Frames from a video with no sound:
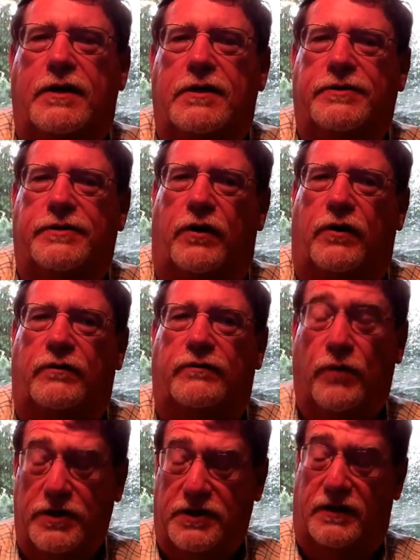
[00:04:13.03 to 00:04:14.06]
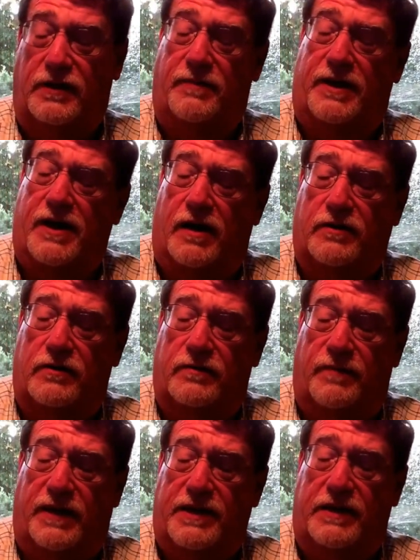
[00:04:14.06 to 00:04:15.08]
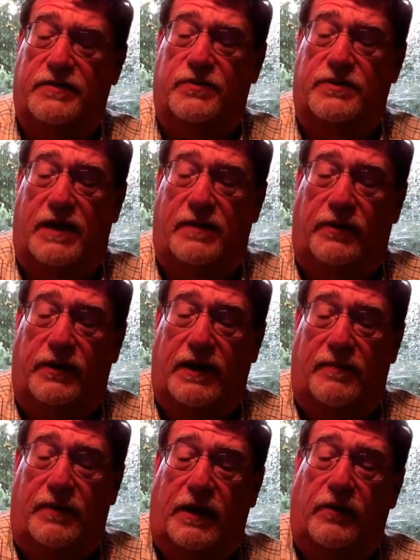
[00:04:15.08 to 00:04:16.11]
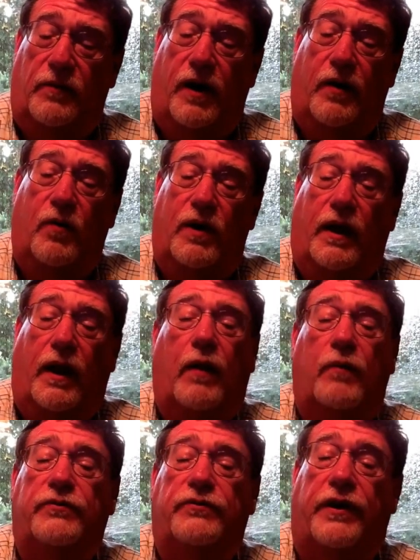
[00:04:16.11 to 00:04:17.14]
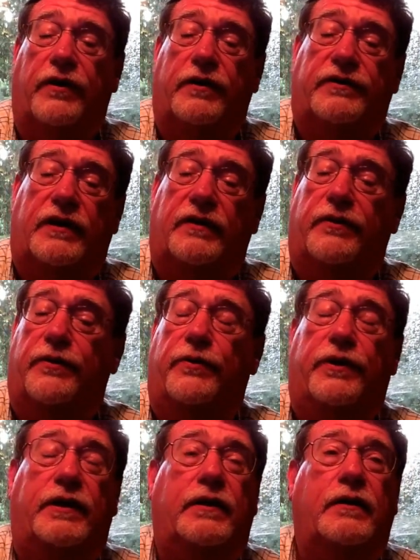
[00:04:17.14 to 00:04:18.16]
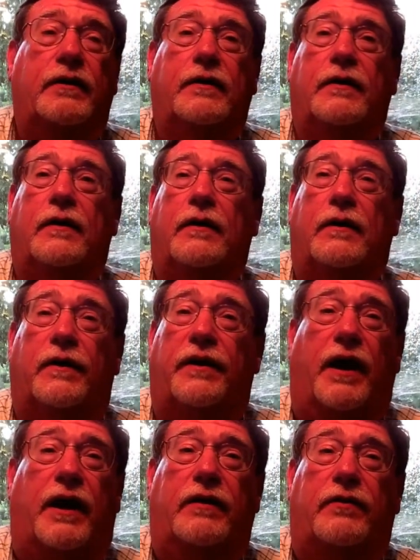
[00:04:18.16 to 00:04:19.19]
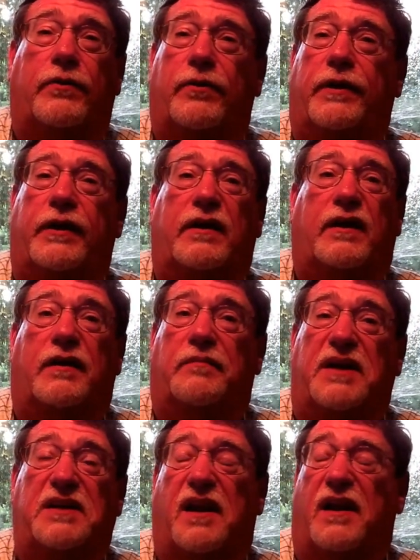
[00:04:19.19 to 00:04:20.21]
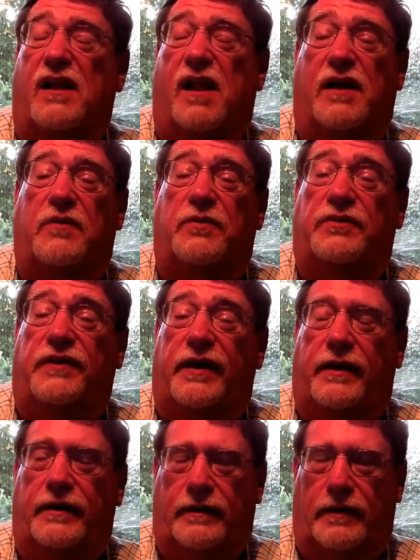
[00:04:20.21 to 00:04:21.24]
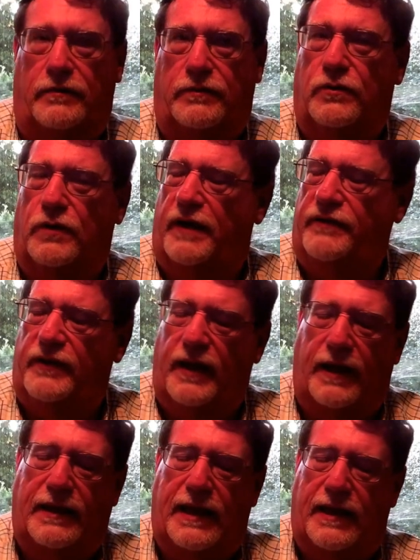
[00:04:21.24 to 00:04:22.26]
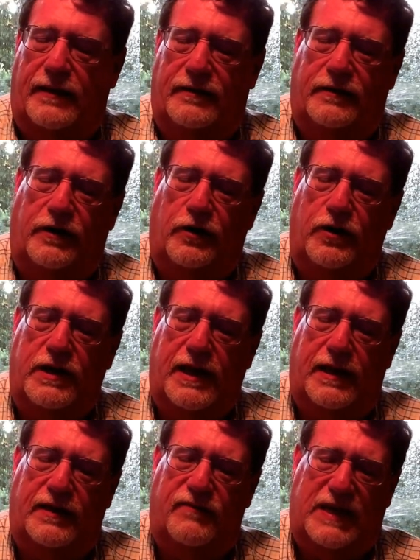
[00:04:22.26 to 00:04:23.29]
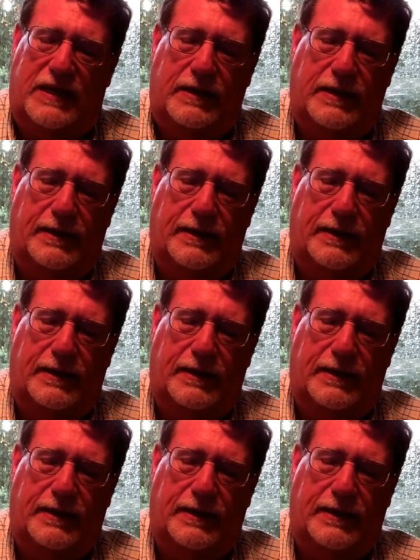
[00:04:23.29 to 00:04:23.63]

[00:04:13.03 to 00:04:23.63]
So fortunately, my dentist was able to get me in right away. I was there at 10:30 or at 9:30. By 10 o'clock it was done. I said I can't, you can't give me